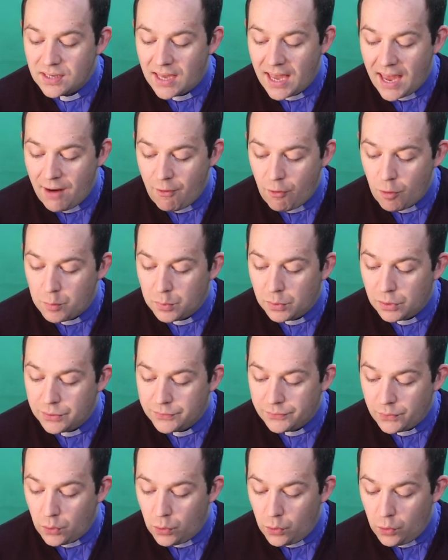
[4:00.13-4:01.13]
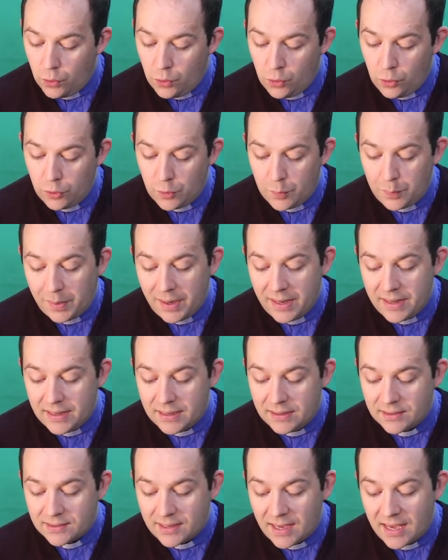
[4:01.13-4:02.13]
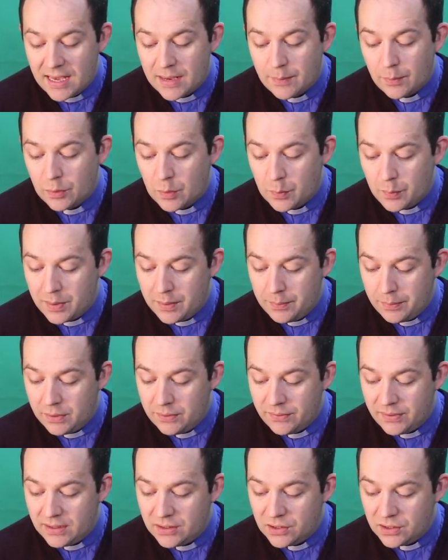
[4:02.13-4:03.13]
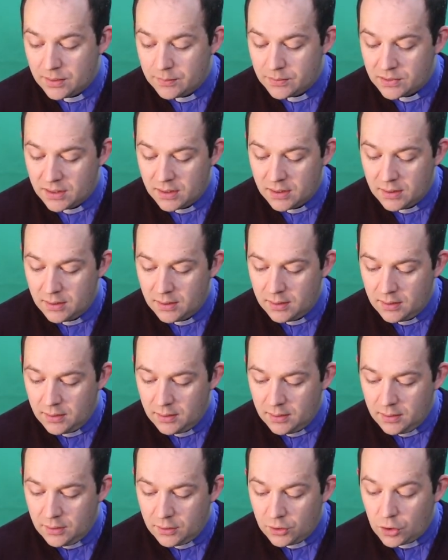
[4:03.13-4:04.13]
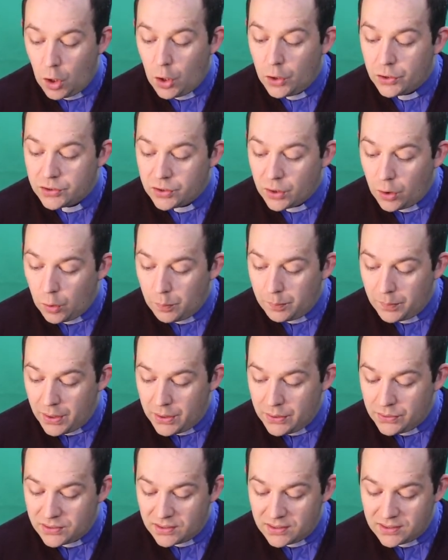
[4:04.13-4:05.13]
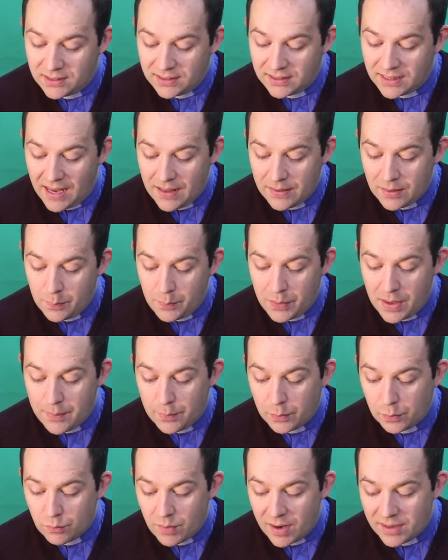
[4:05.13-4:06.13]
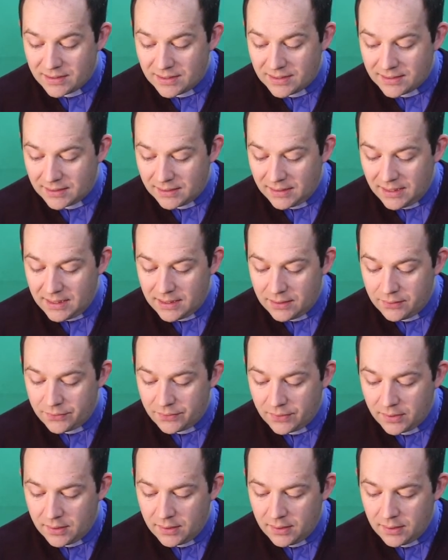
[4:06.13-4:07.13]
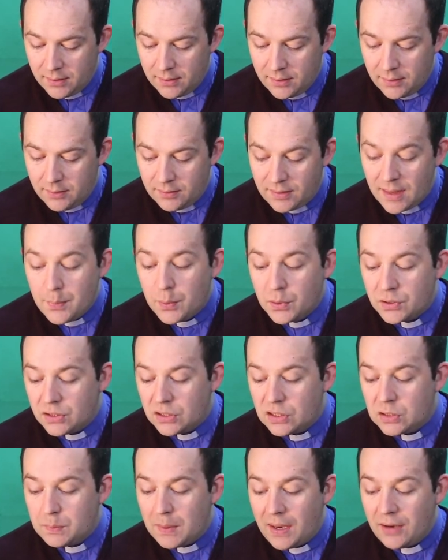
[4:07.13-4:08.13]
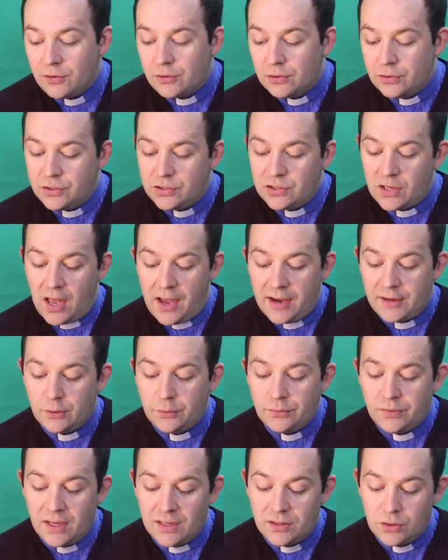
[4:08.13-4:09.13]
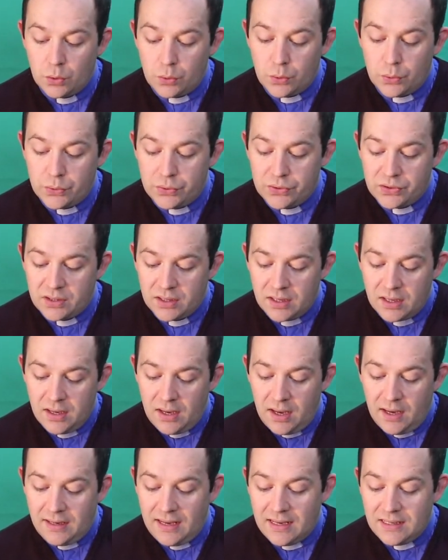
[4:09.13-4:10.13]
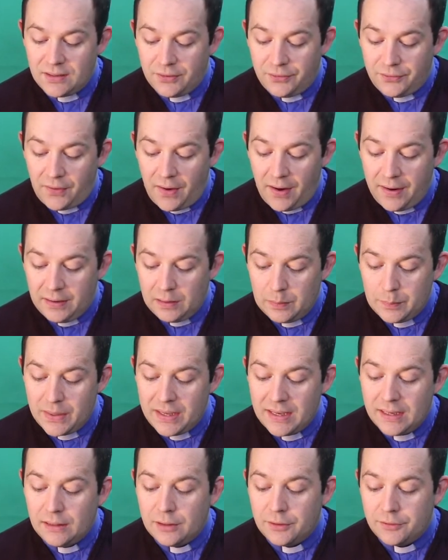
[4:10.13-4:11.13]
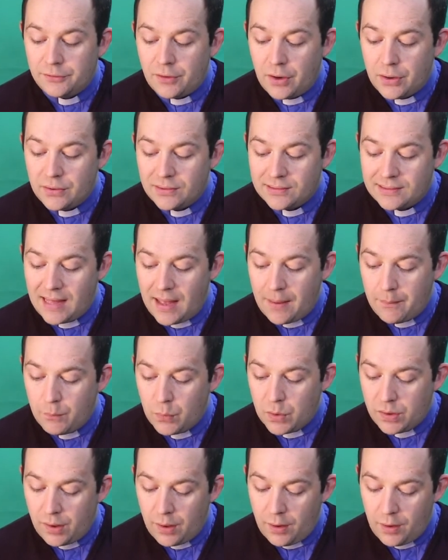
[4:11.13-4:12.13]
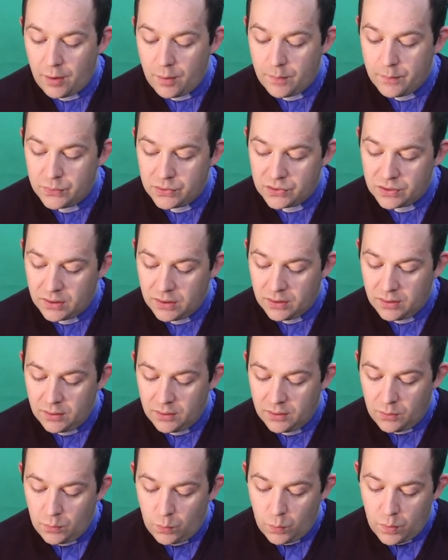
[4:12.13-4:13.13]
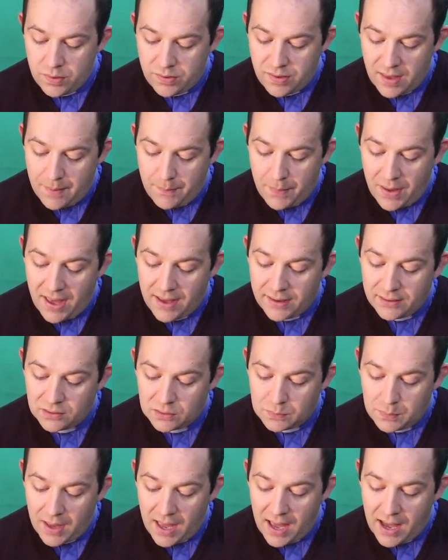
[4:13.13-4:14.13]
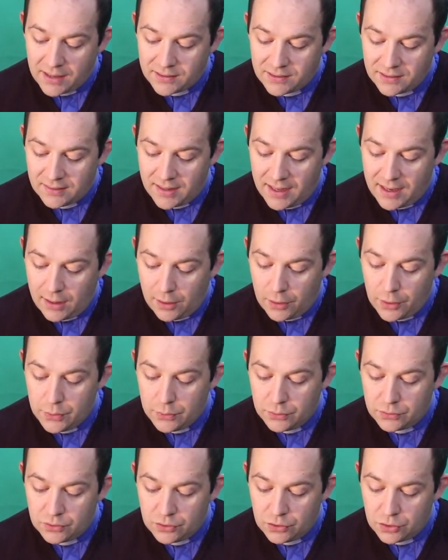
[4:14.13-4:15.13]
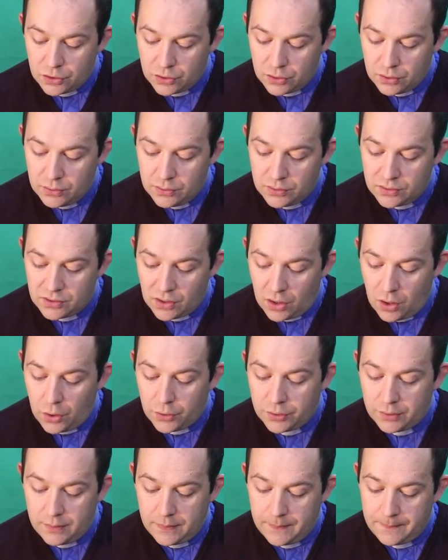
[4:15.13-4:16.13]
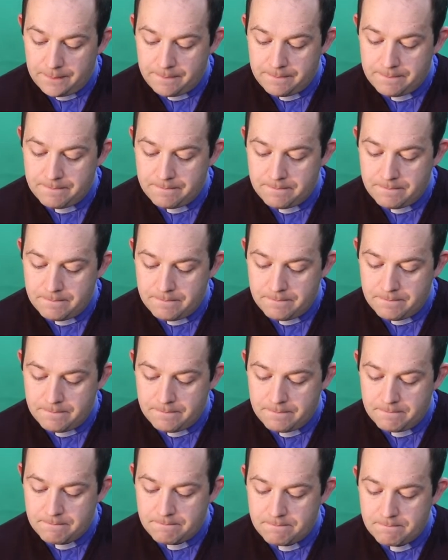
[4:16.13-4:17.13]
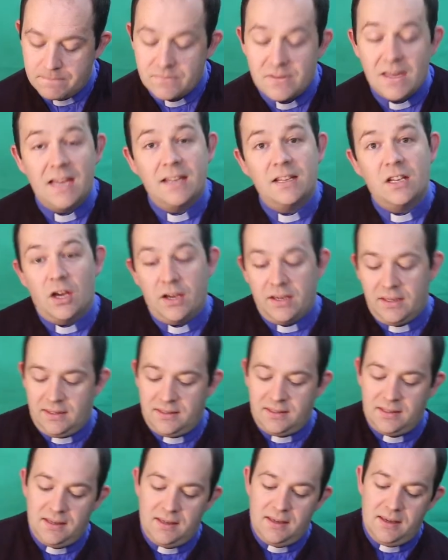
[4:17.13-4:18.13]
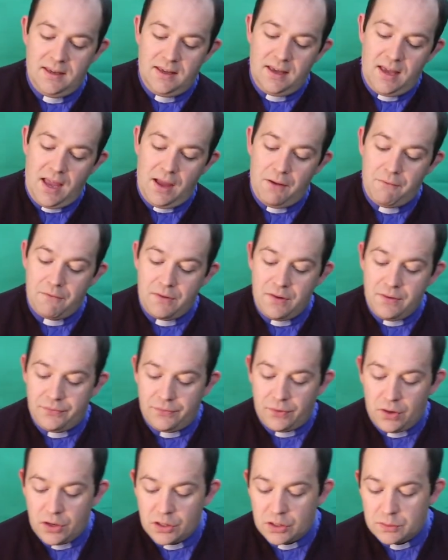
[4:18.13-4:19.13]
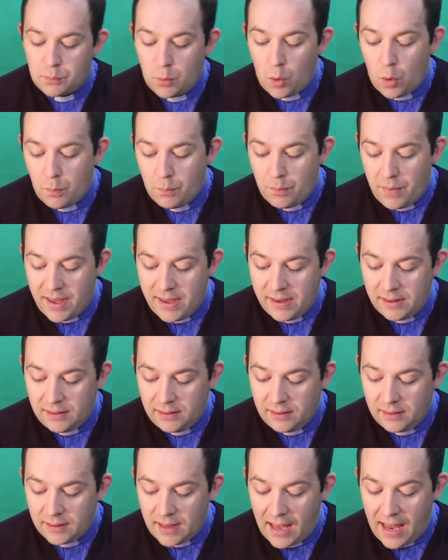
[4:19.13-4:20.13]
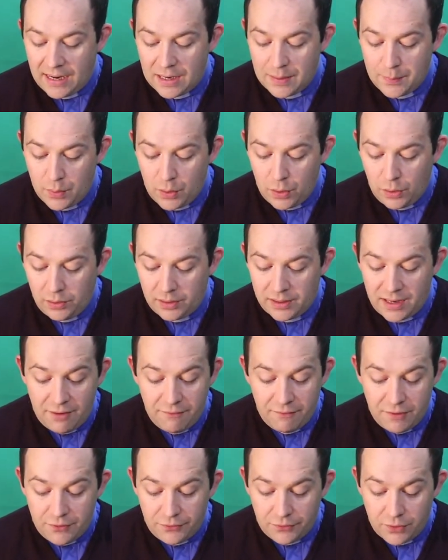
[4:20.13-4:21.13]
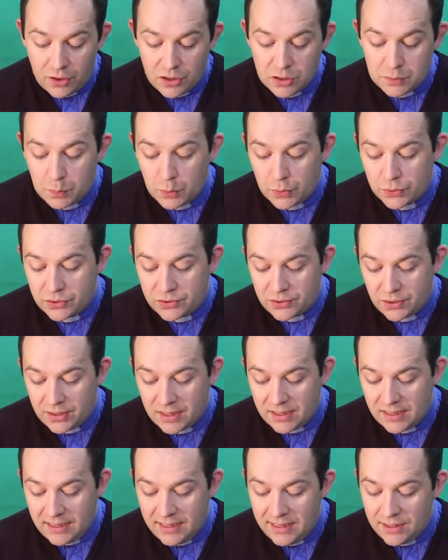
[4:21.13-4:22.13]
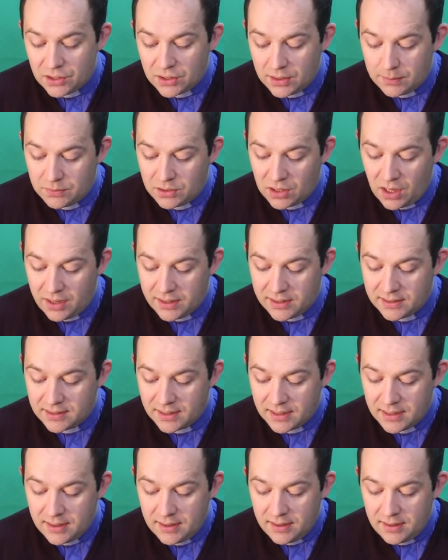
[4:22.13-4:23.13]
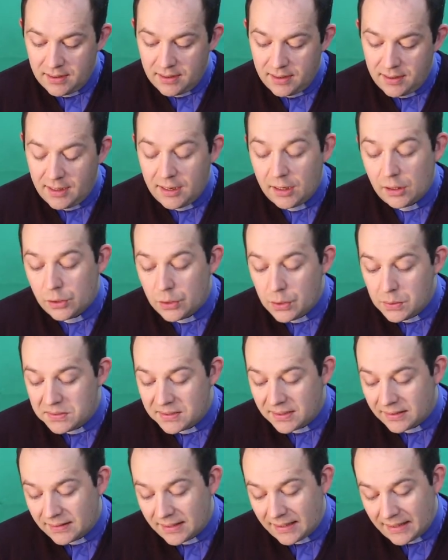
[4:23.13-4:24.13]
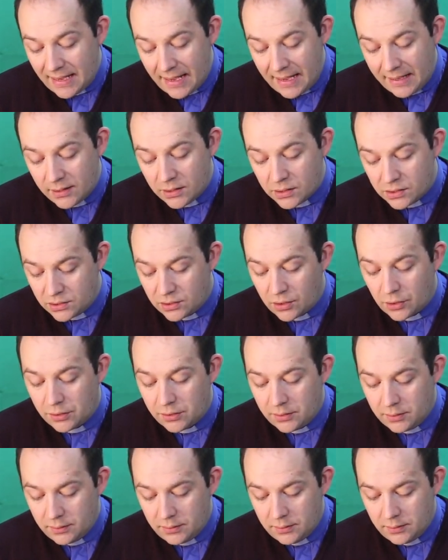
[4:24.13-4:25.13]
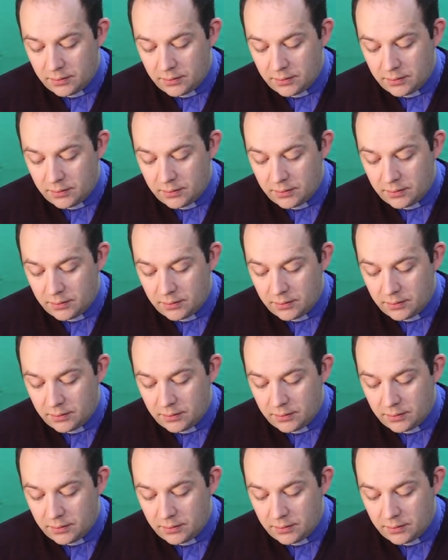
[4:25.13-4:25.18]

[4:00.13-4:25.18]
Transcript: terrible of all the plagues came on the people of Egypt. God told Moses to get the people ready to leave. They put a special sign on their doors and ate a final meal of roast lamb with herbs, with their bags packed and their cloaks and shoes on. That night, every firstborn male, animal, and every firstborn son in Egypt died, including the king's son.